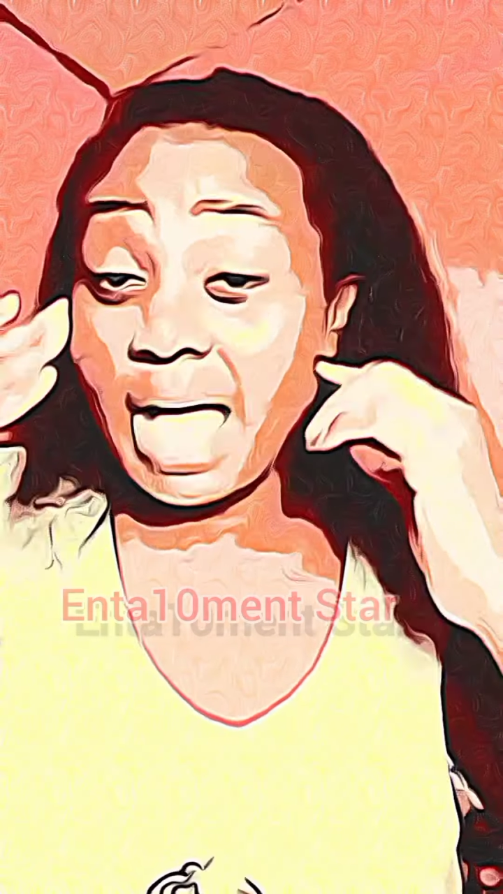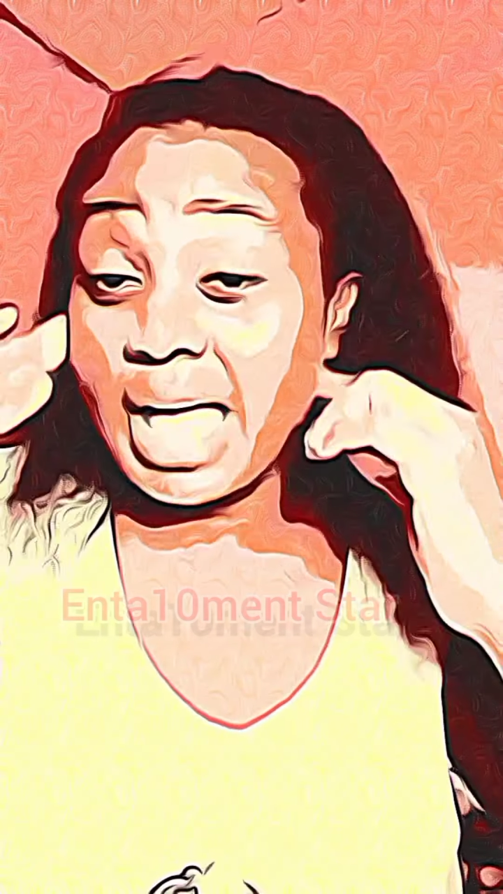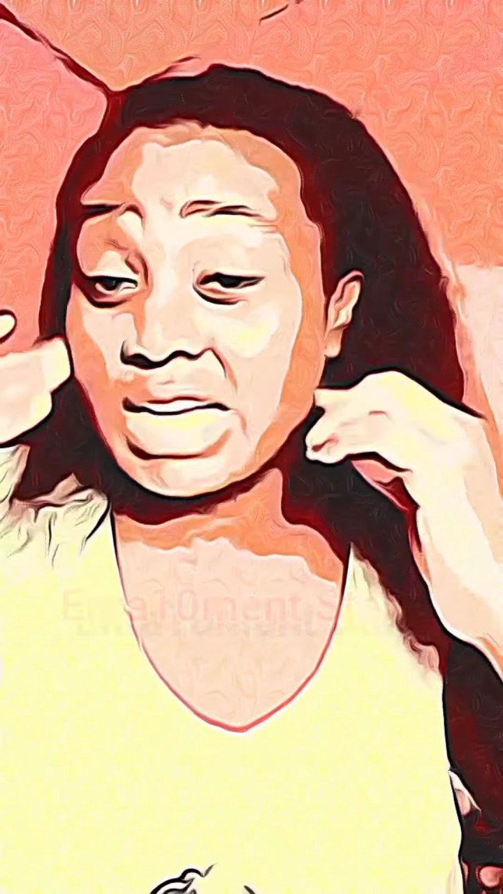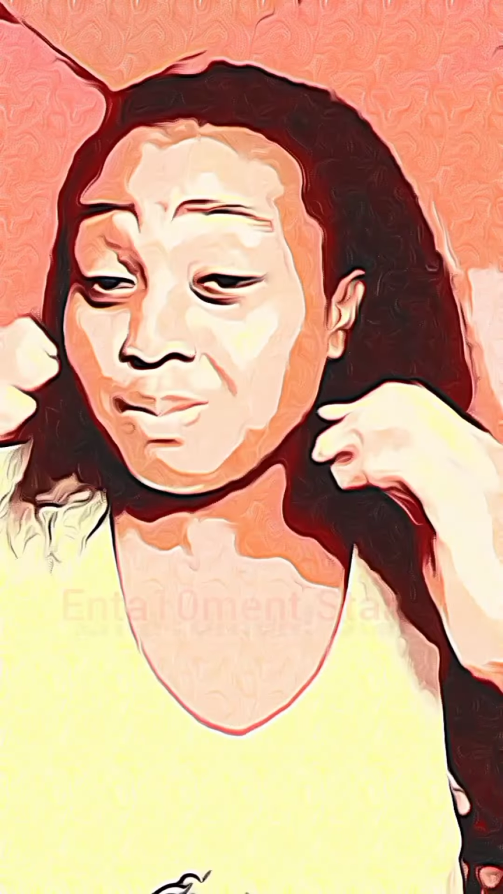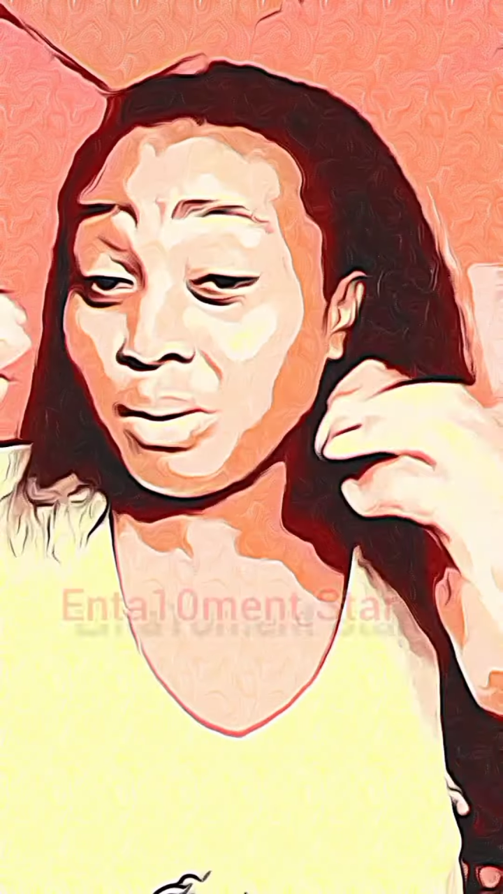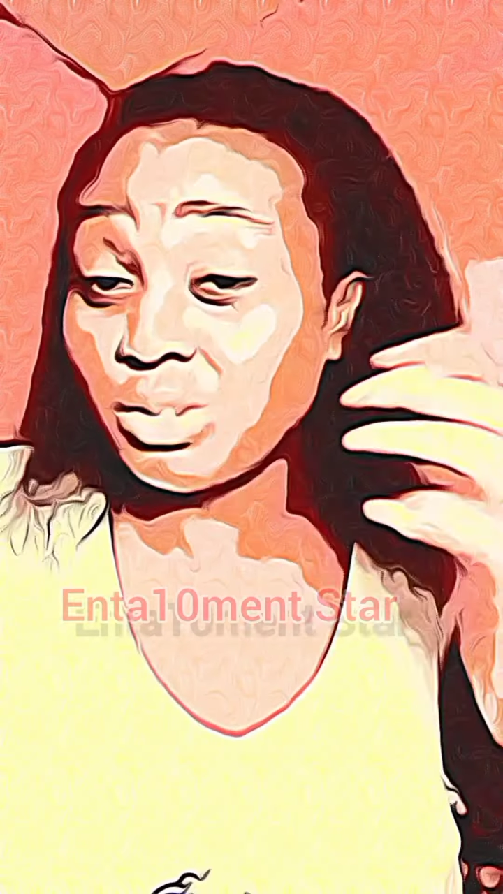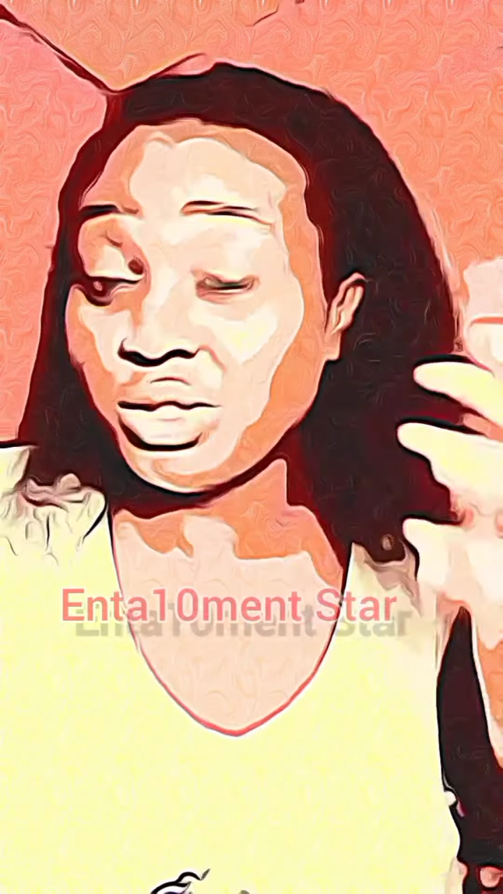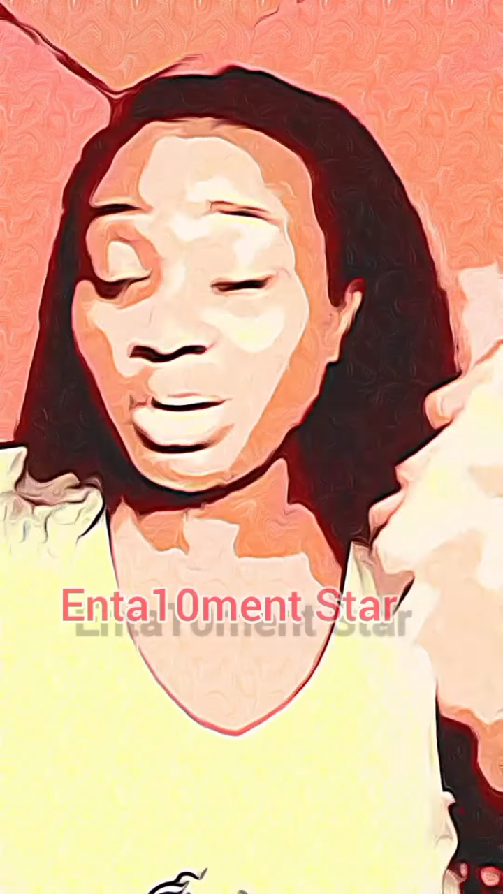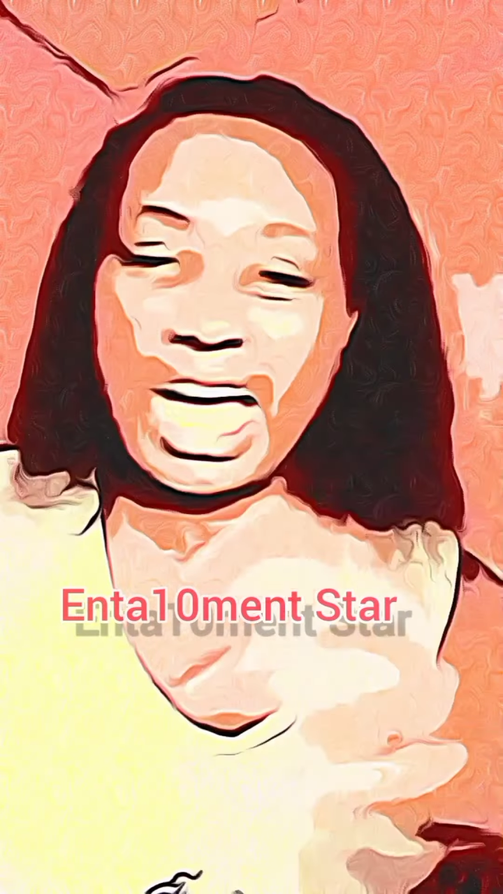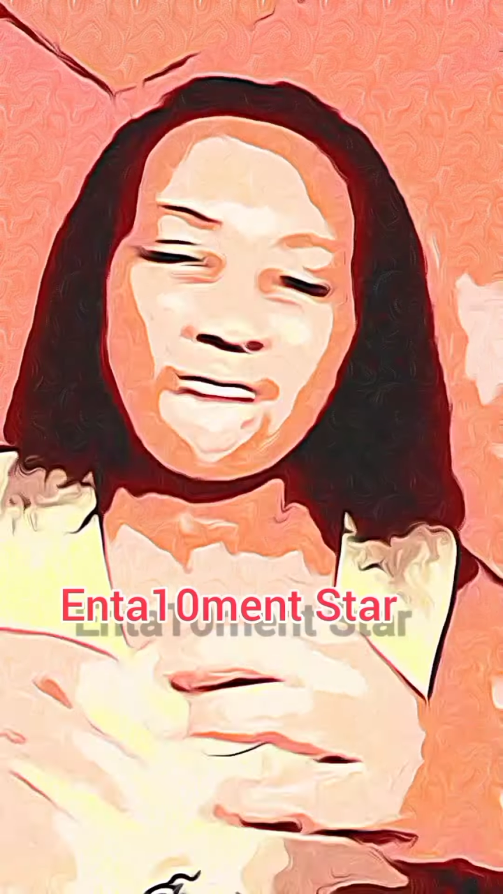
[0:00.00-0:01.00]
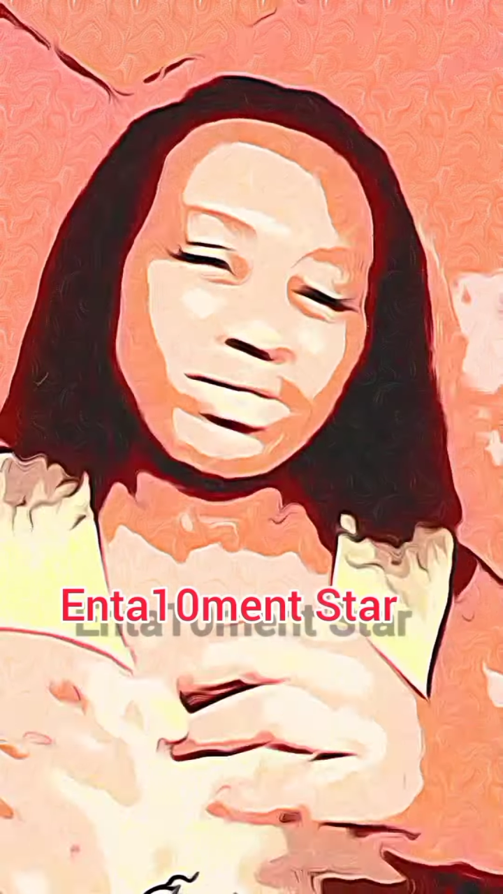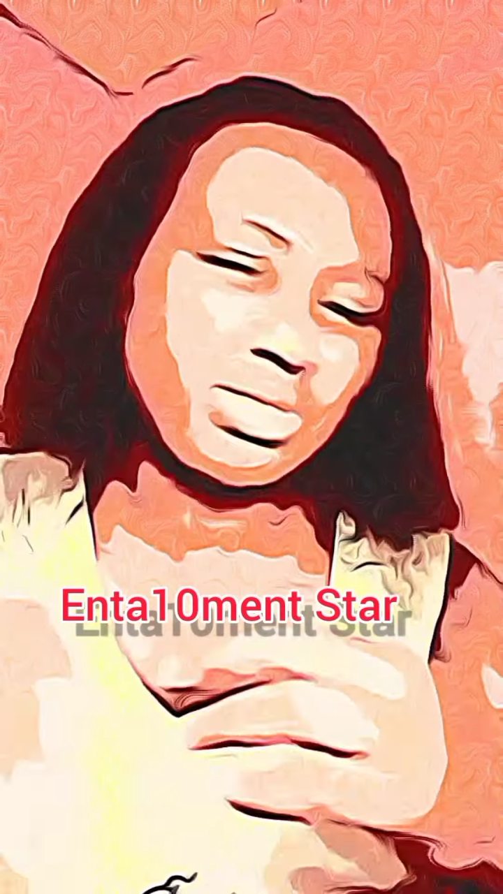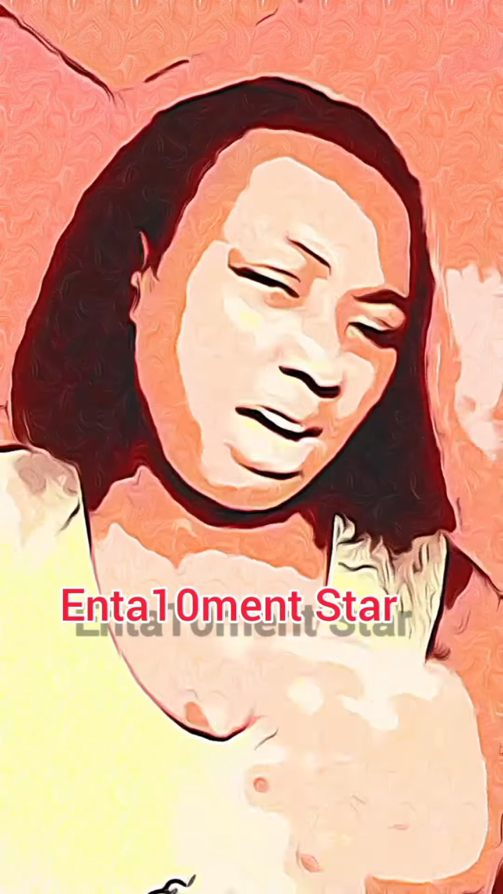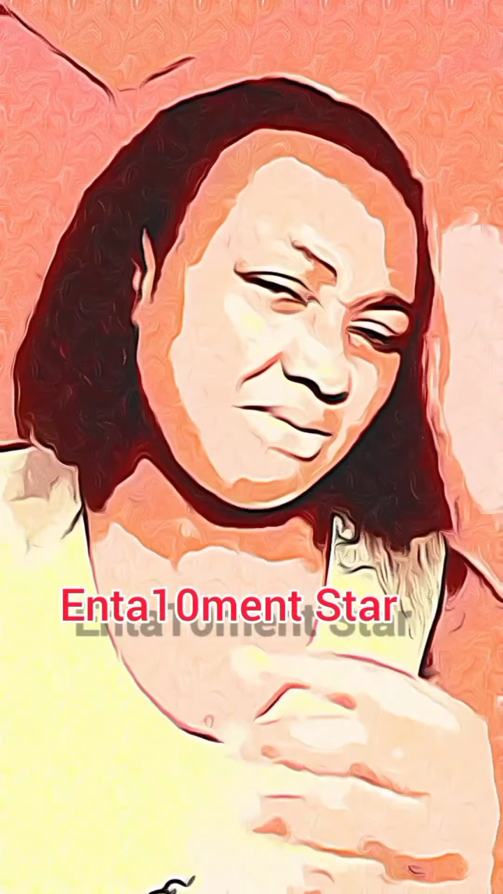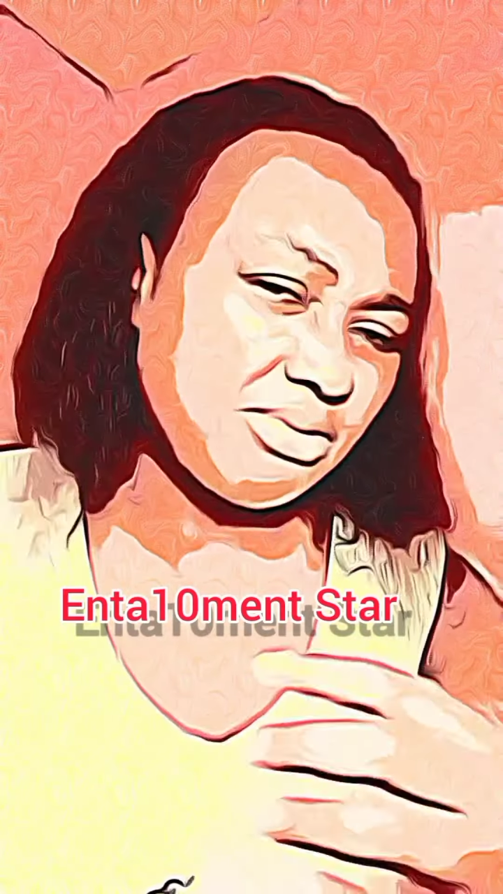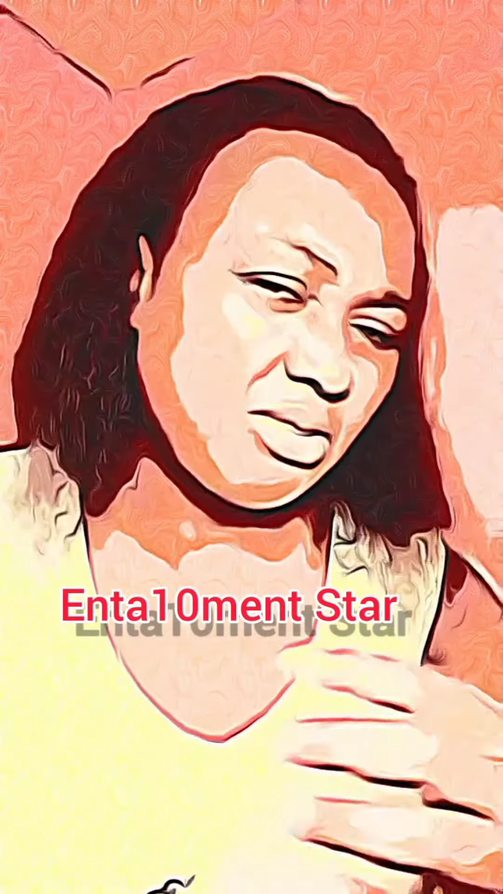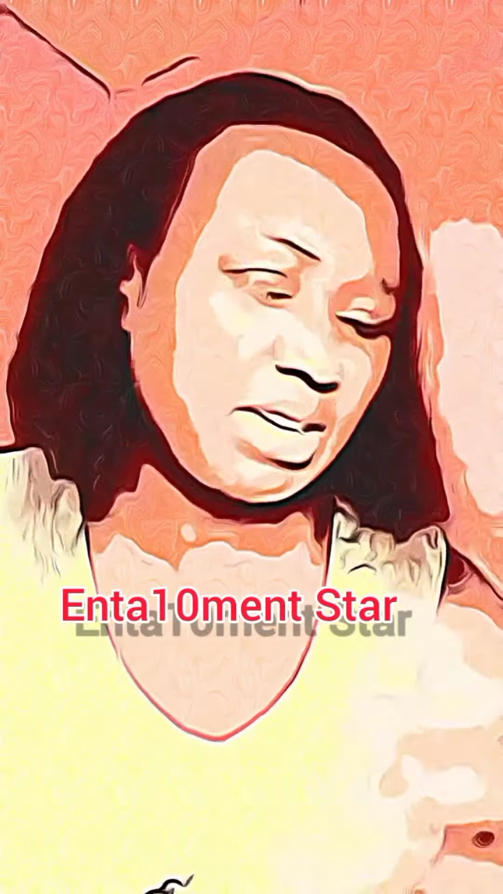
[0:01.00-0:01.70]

they have traveled into other